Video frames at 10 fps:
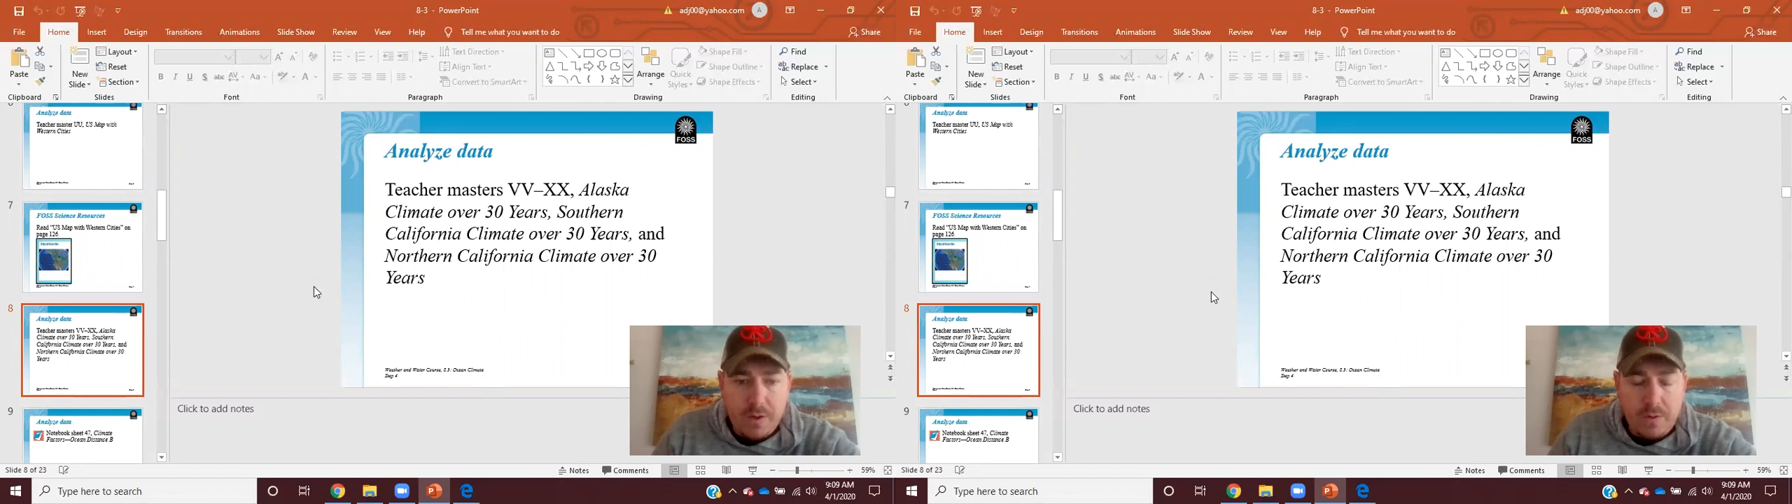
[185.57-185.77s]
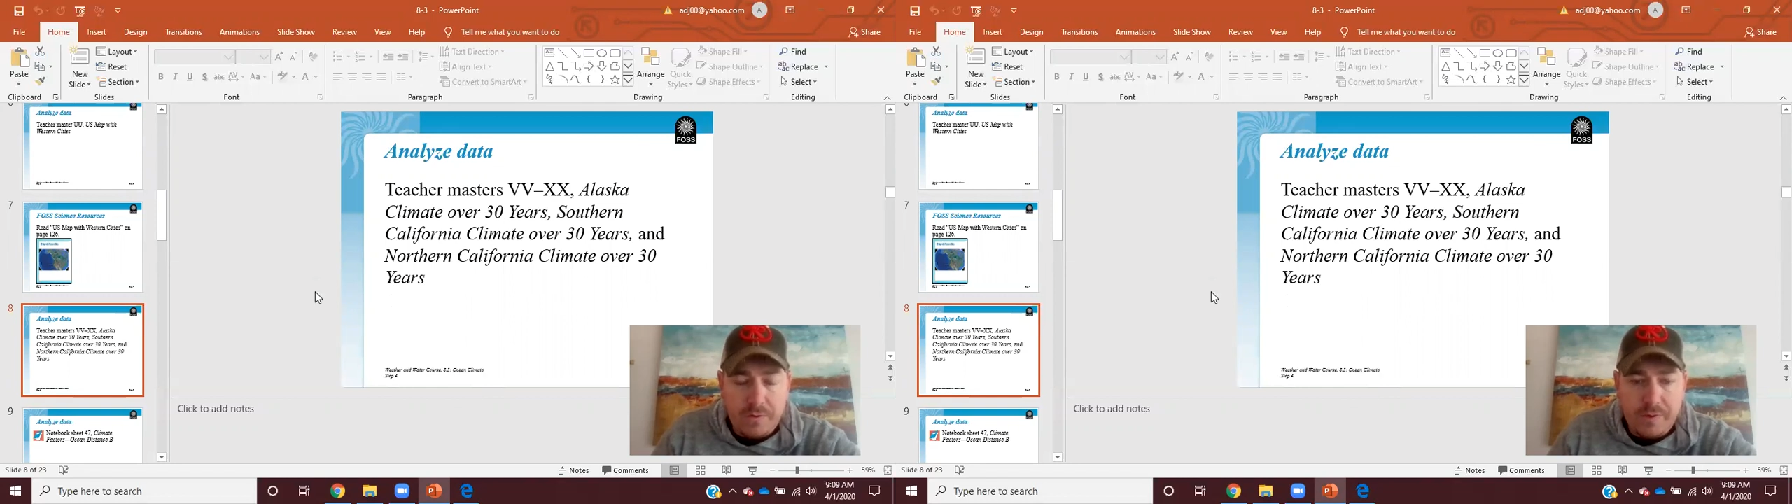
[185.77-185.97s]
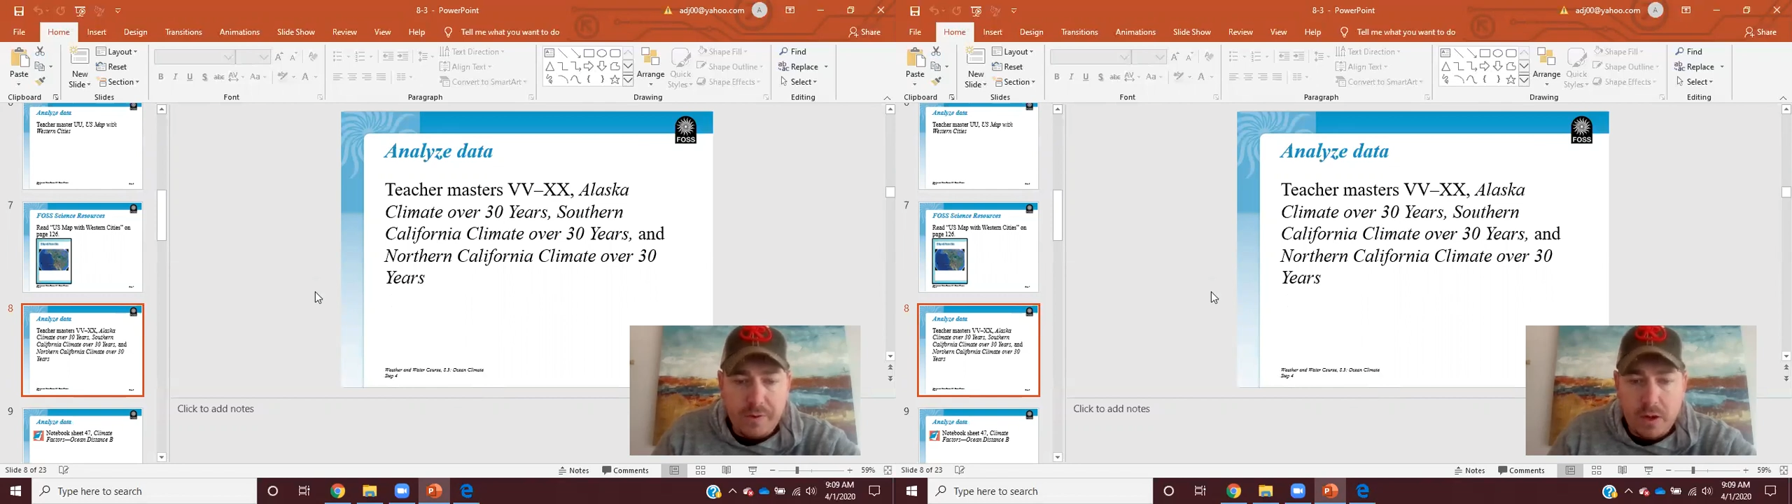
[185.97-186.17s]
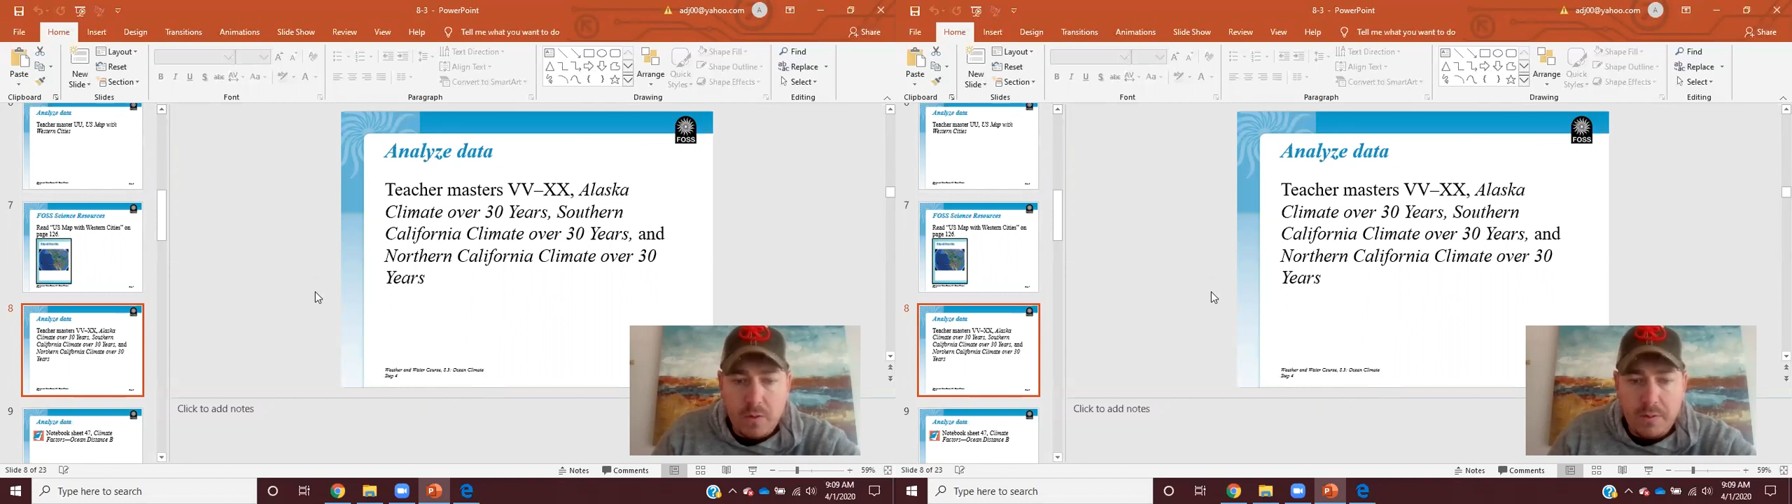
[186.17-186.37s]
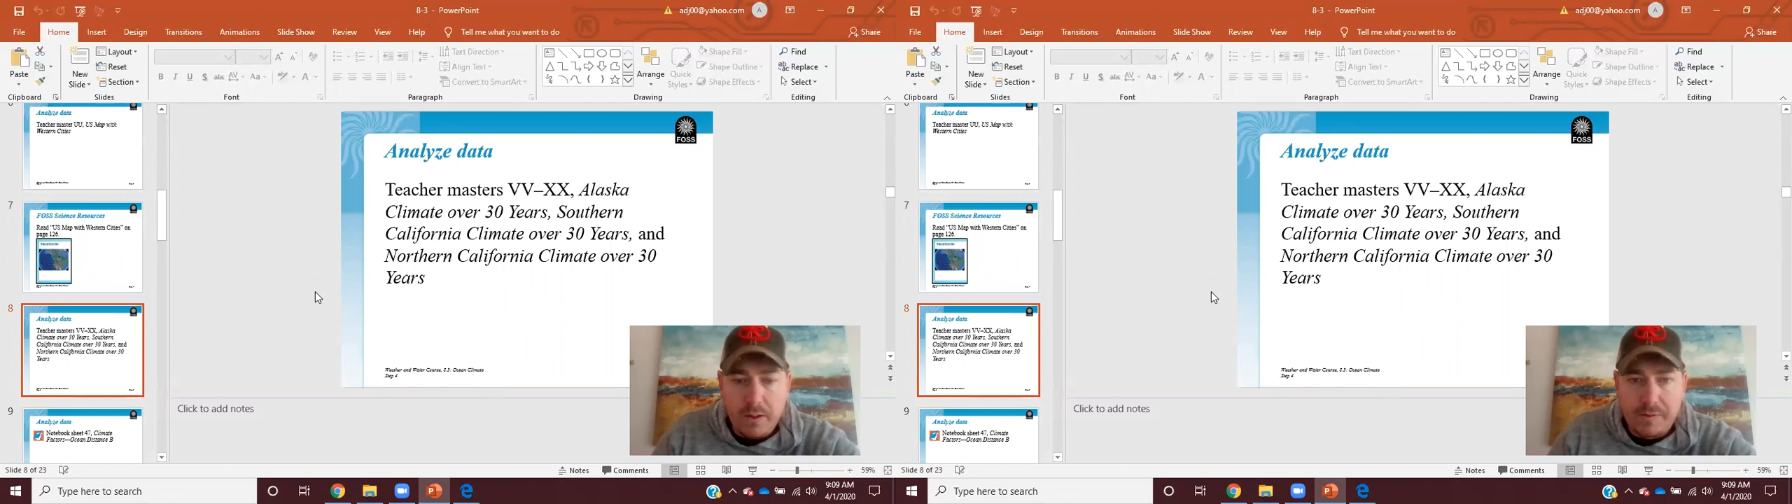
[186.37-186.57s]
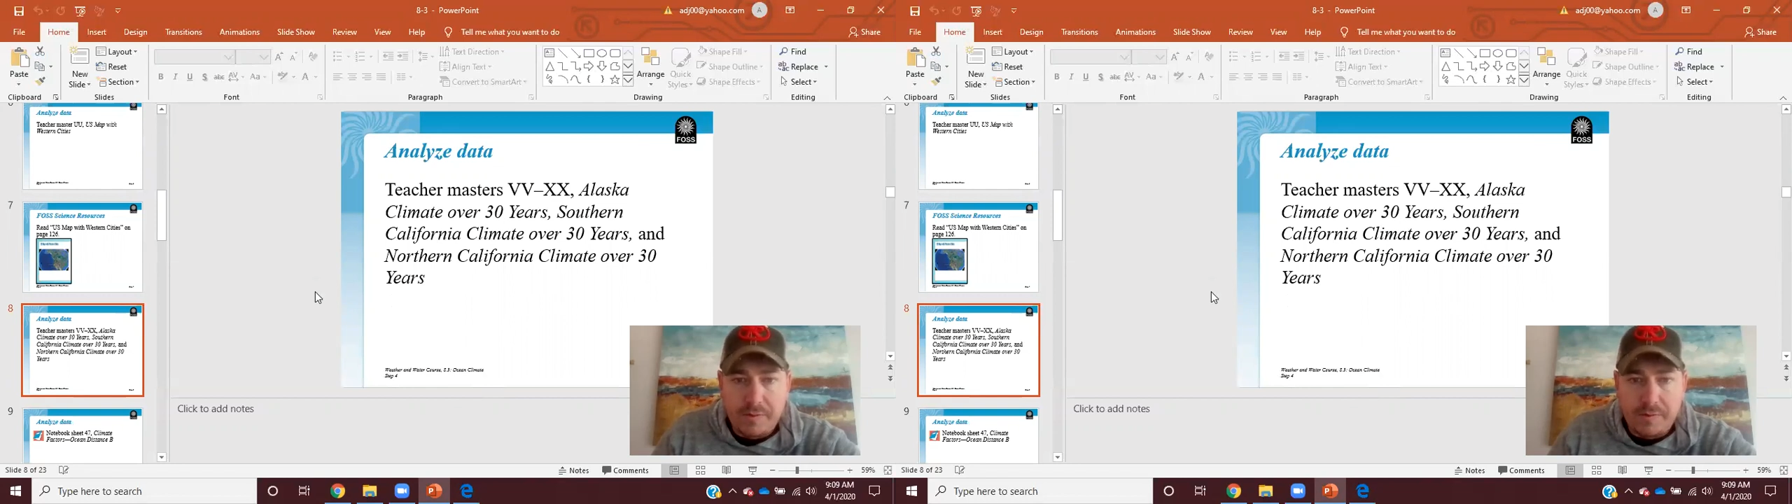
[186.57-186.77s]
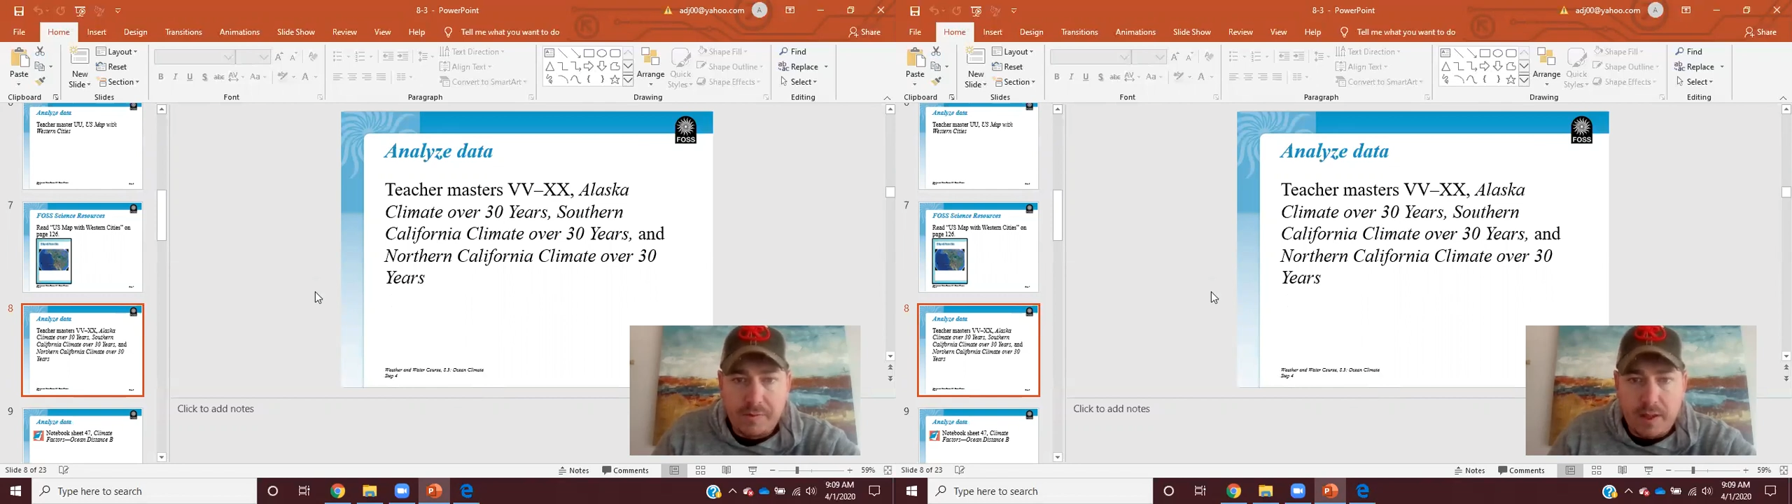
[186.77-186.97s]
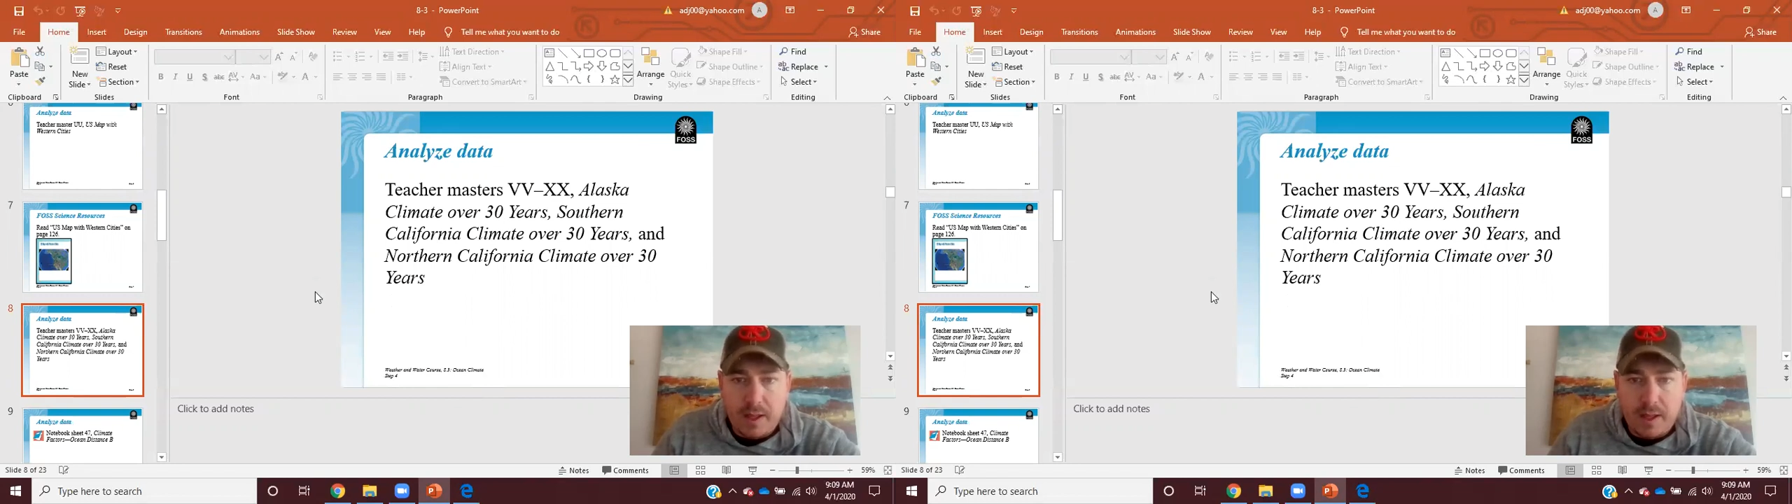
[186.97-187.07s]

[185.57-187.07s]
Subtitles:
go to your notebooks,